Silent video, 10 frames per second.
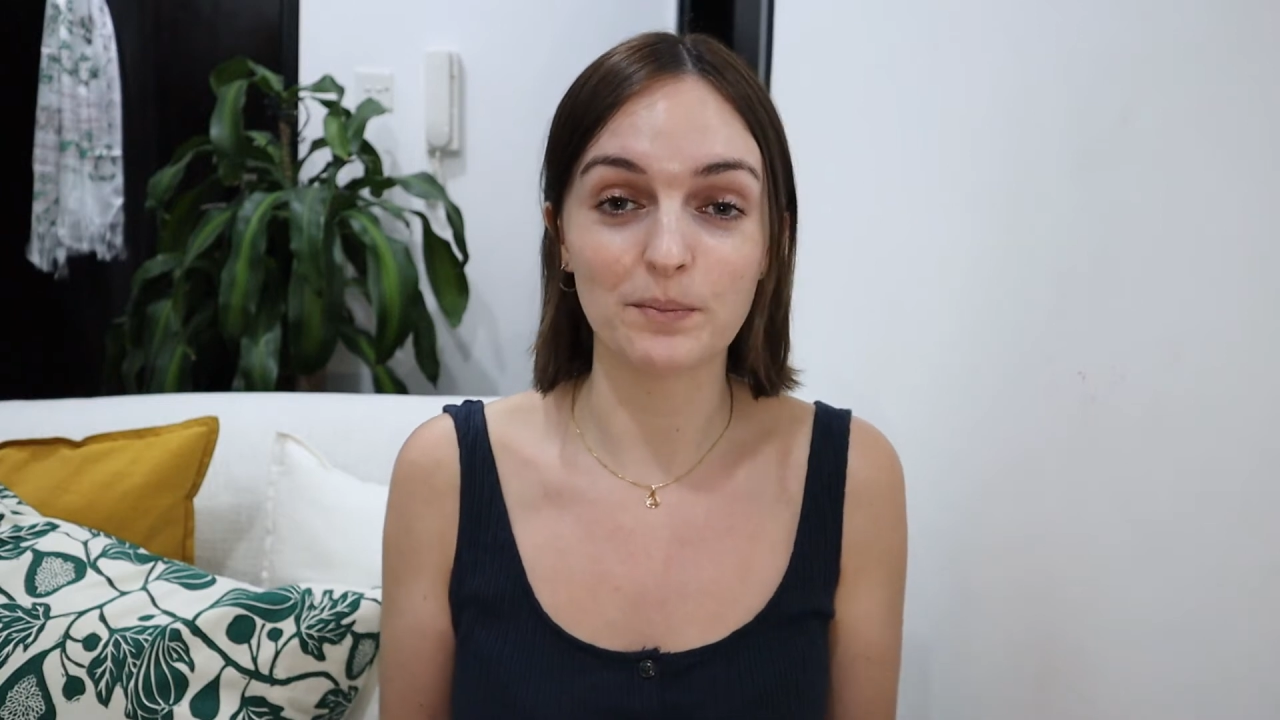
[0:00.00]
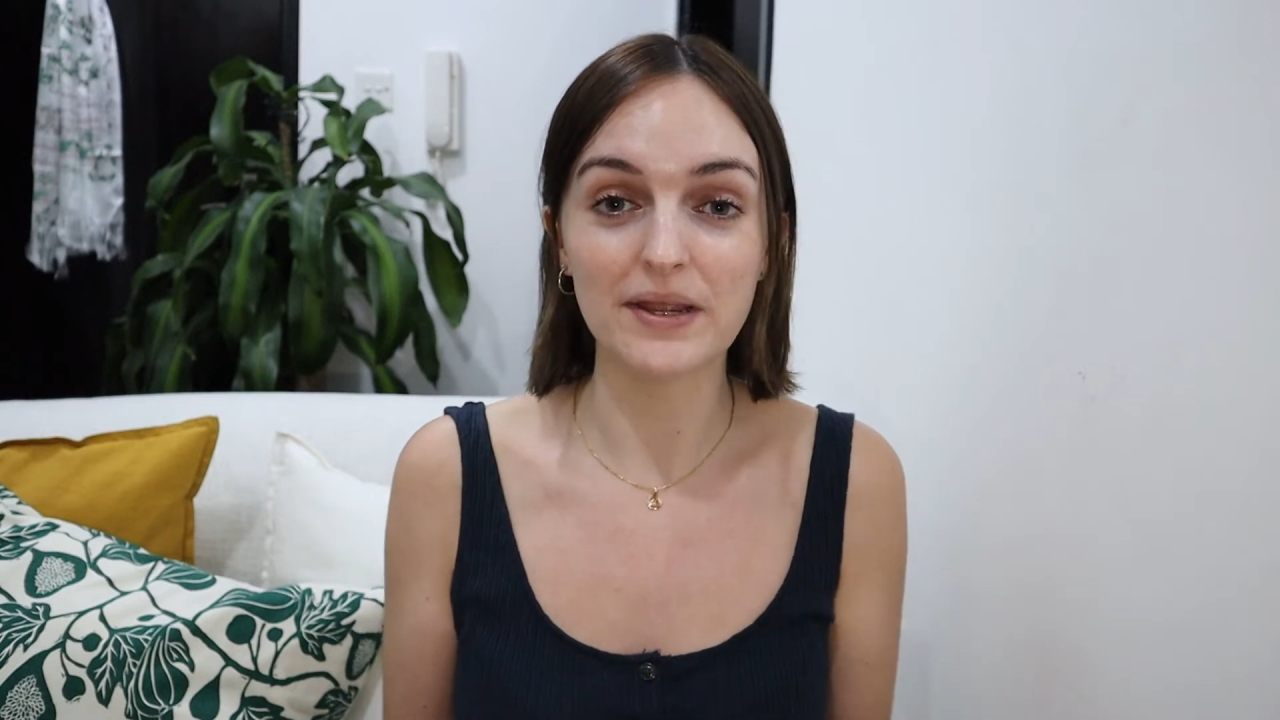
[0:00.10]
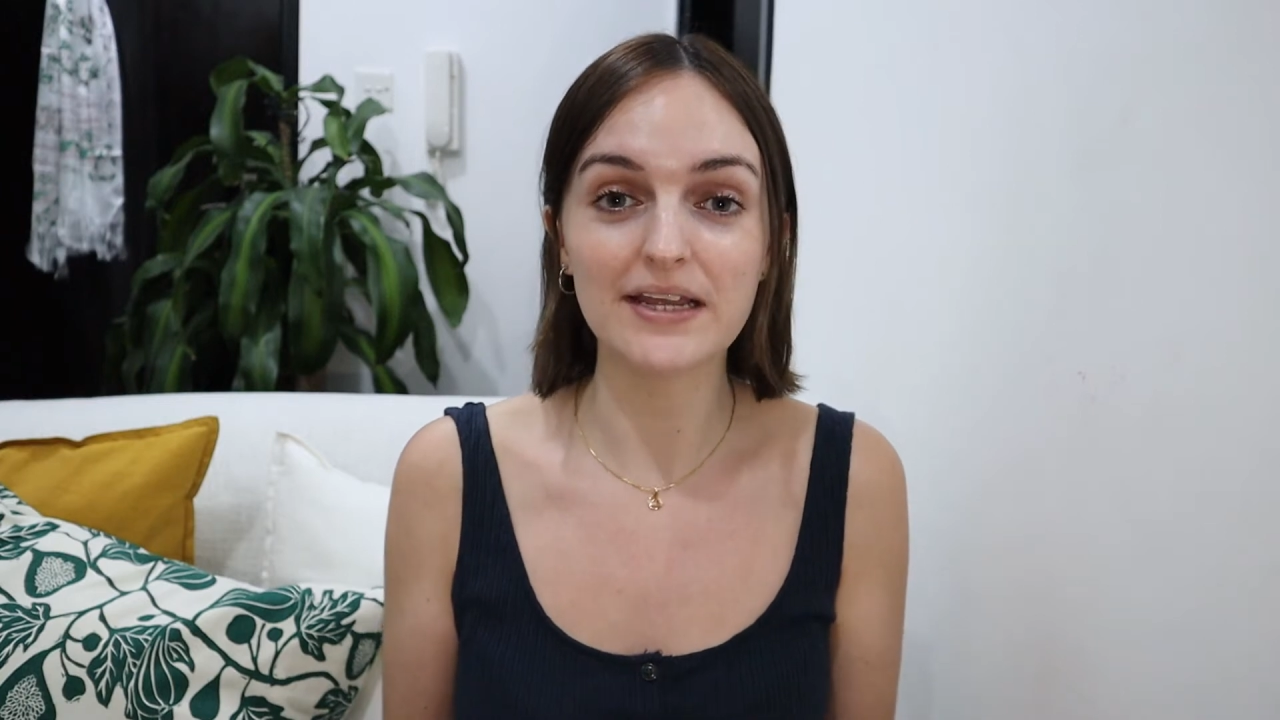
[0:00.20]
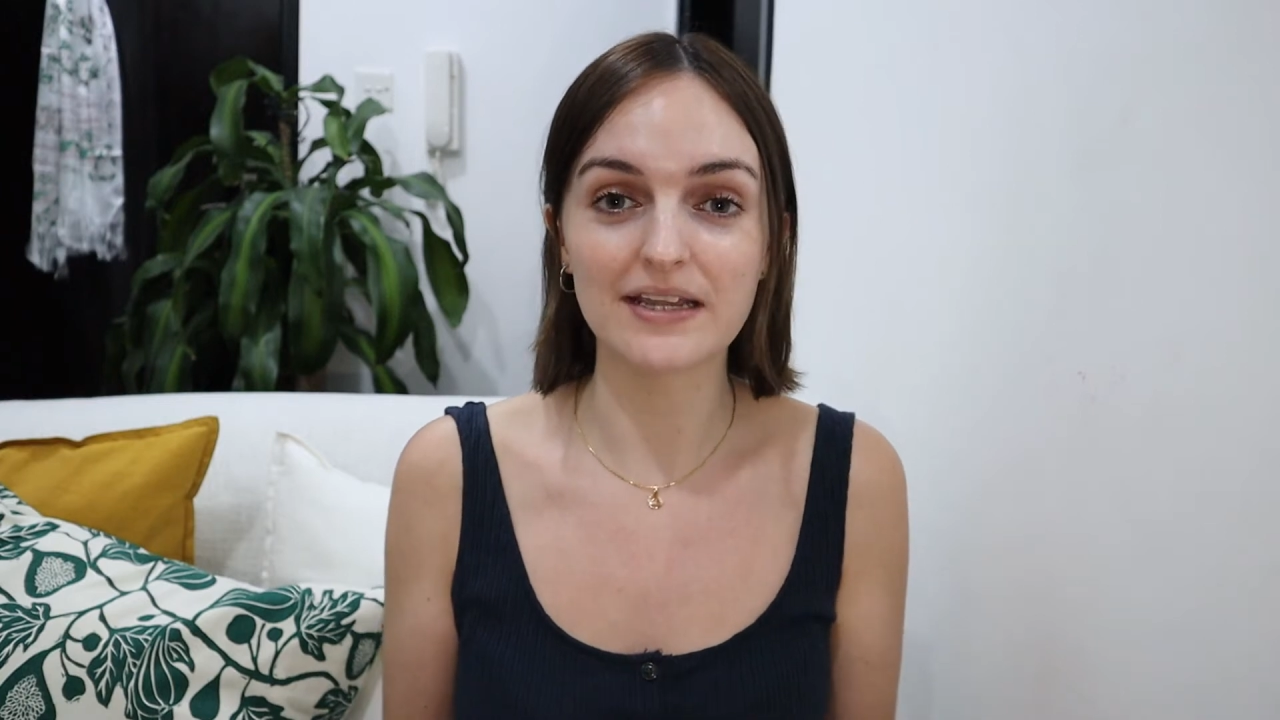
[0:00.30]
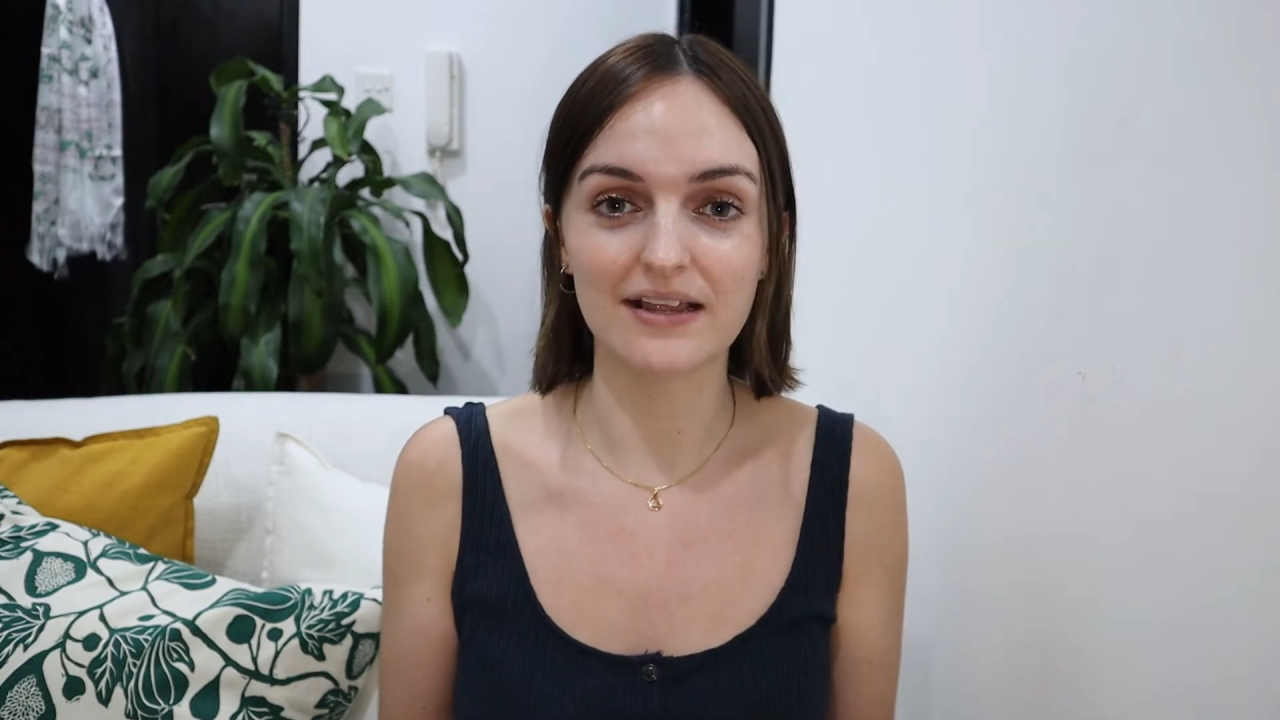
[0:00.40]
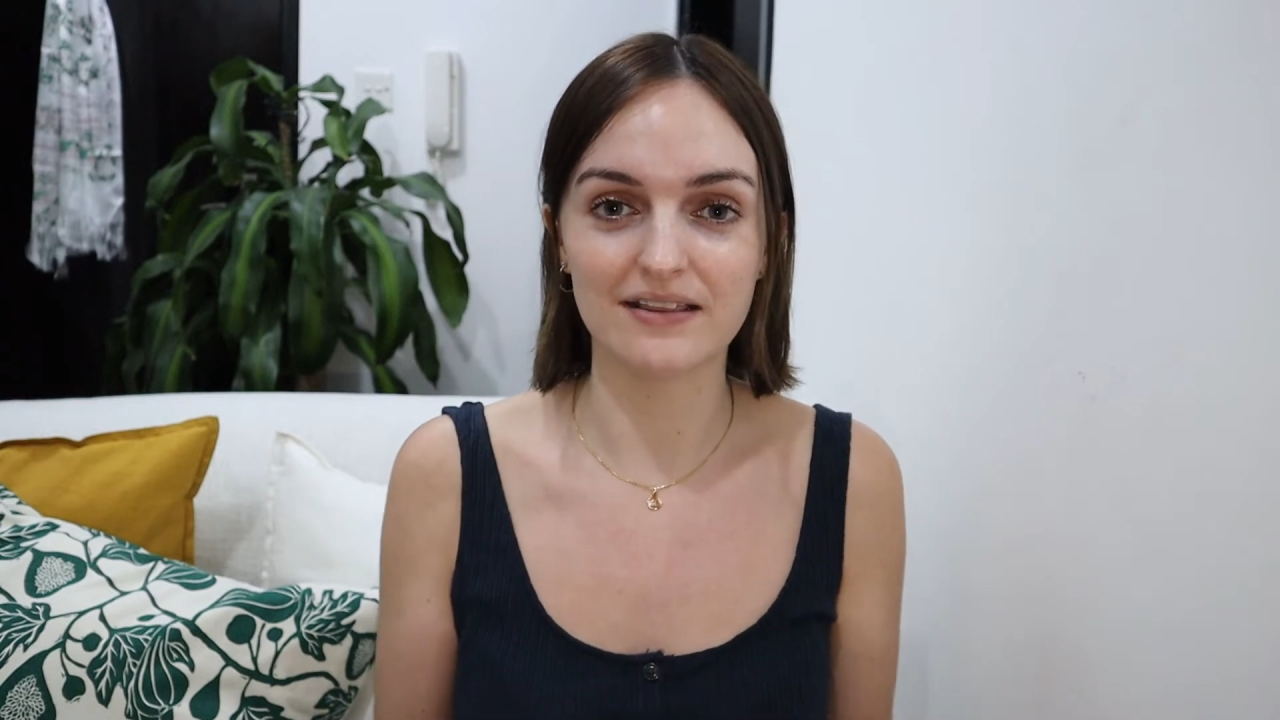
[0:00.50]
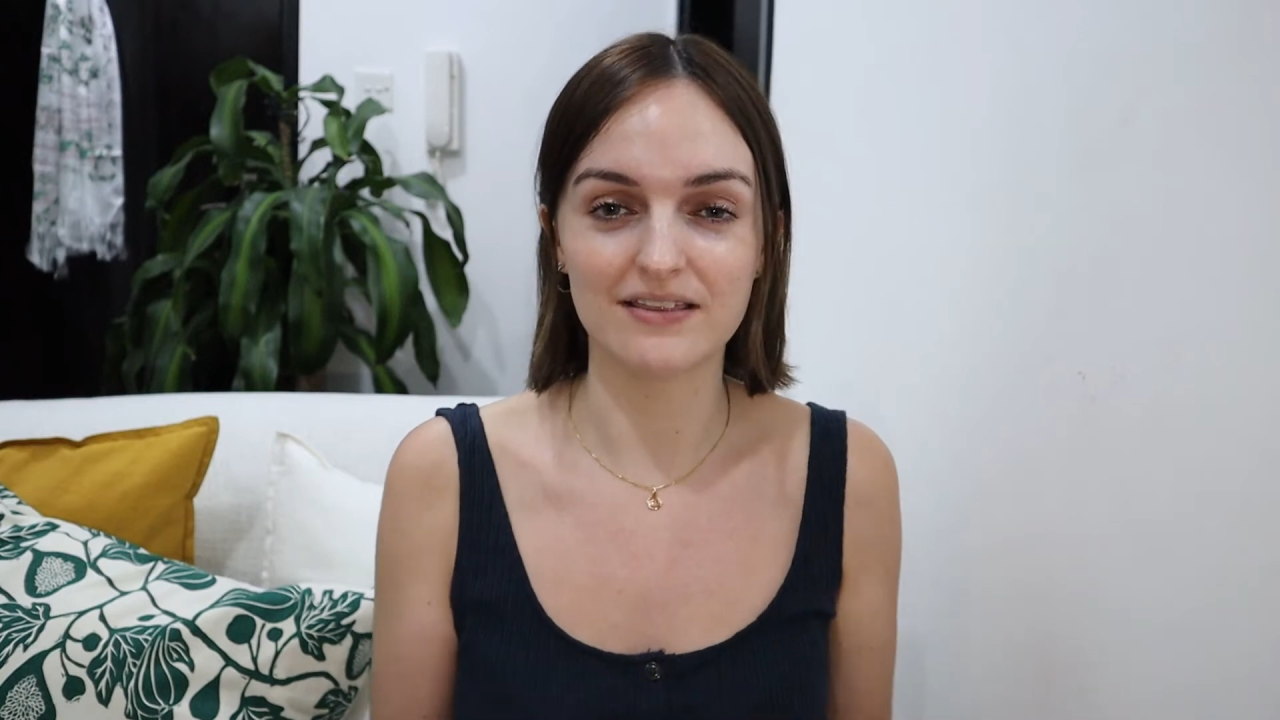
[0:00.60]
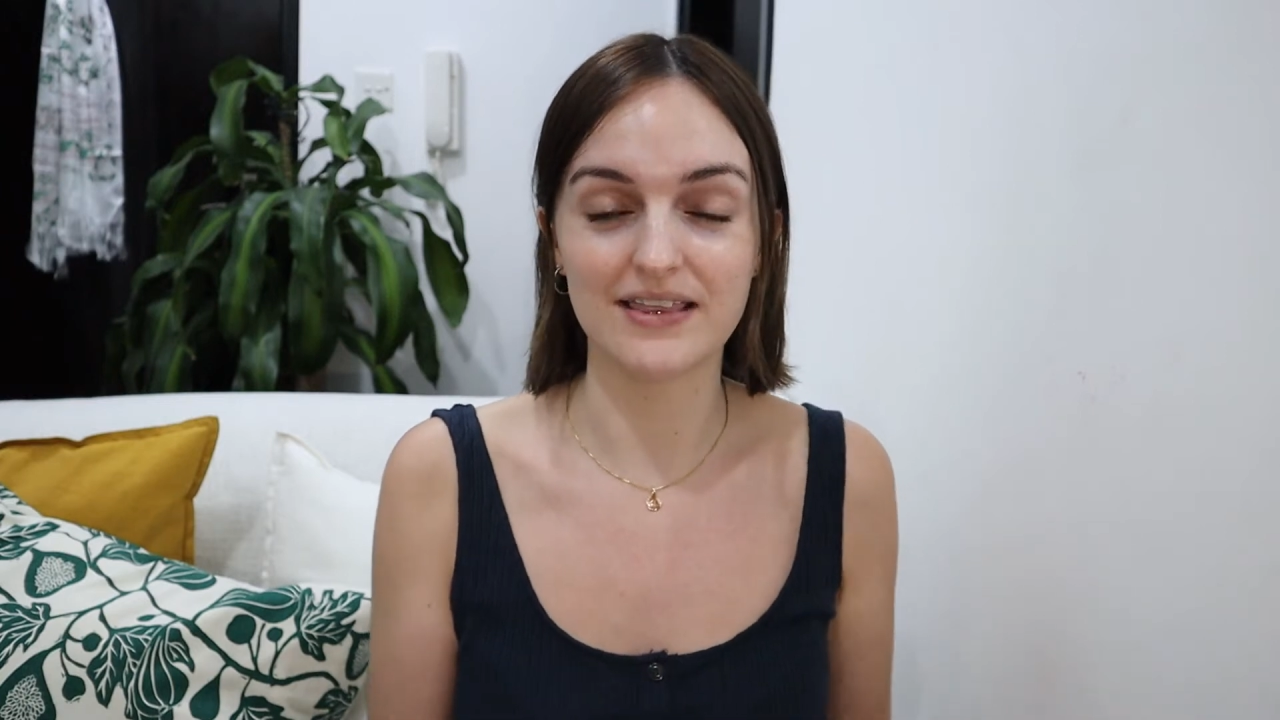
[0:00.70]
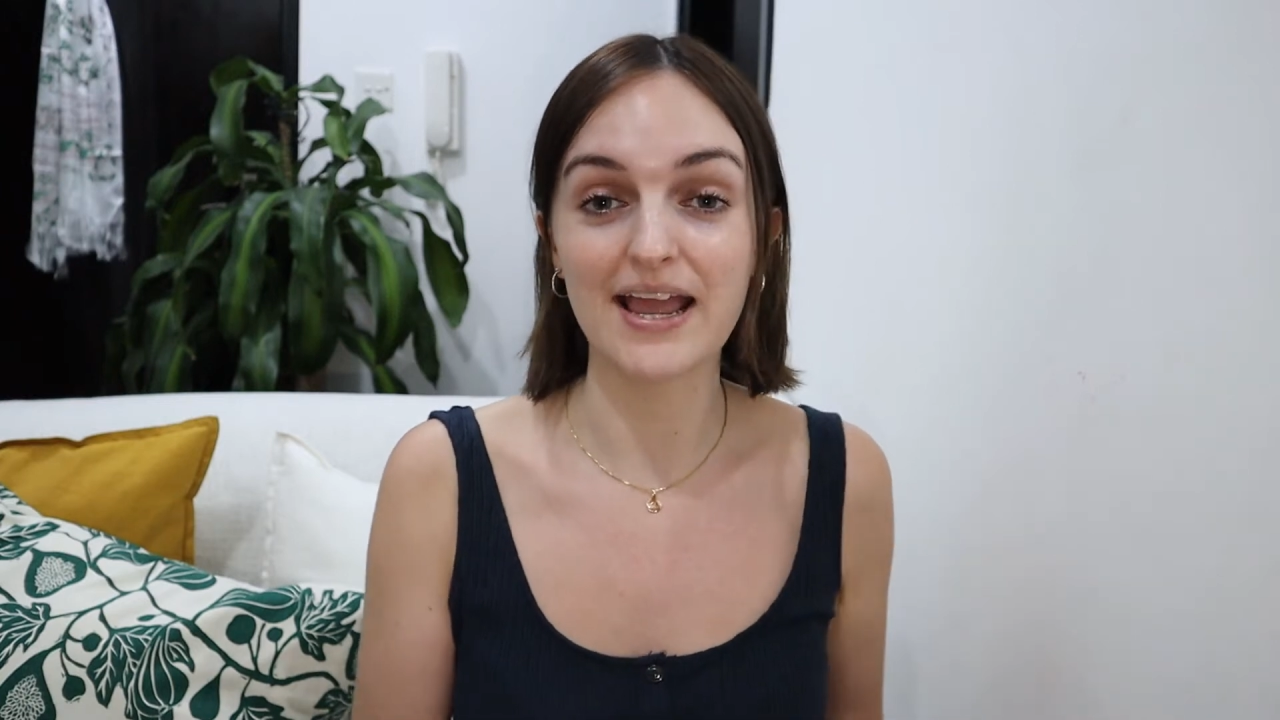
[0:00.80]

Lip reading: me, like,